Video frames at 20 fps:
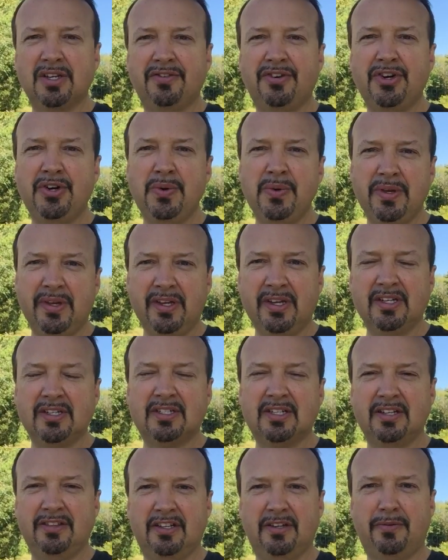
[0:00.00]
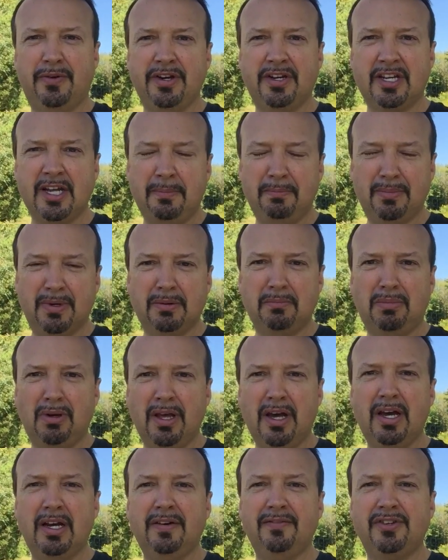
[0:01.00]
of who He is in the redemptive
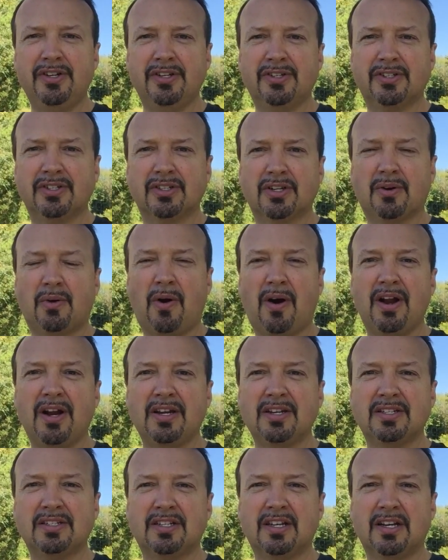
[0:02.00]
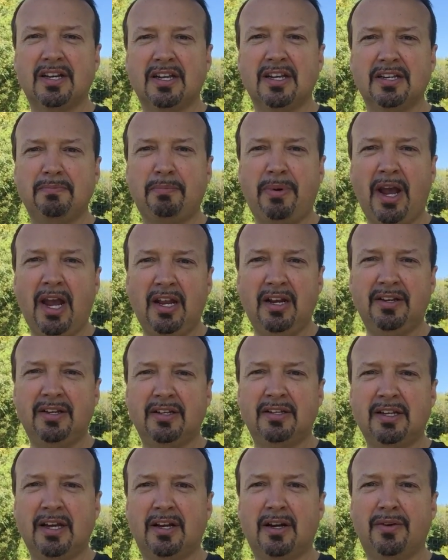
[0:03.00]
blood of Jesus Christ, that He paid
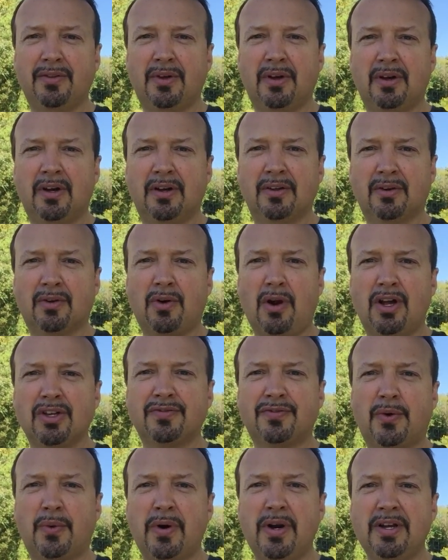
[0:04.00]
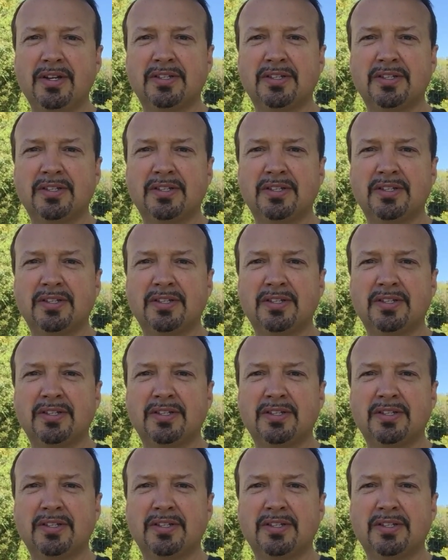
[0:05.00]
the debt on the cross for